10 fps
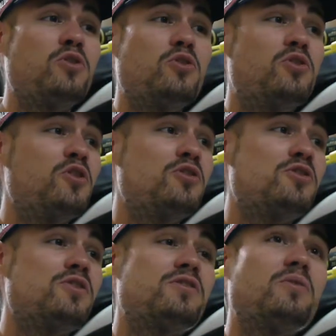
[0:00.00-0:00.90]
or
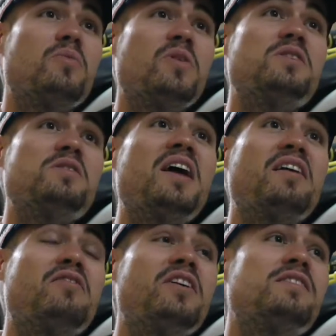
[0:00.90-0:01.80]
motocross, something
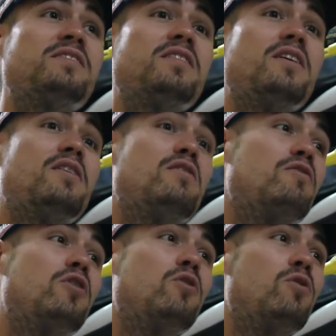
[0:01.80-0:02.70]
like this,
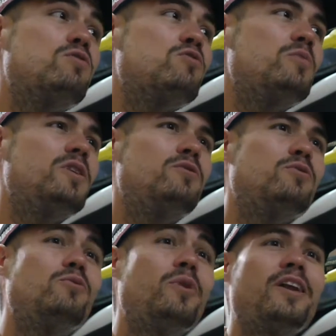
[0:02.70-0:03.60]
the goals would be
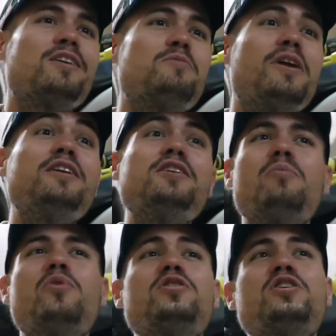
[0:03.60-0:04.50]
to win as many
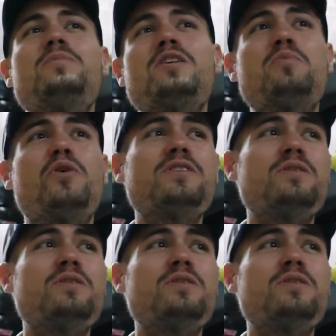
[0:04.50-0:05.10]
championships as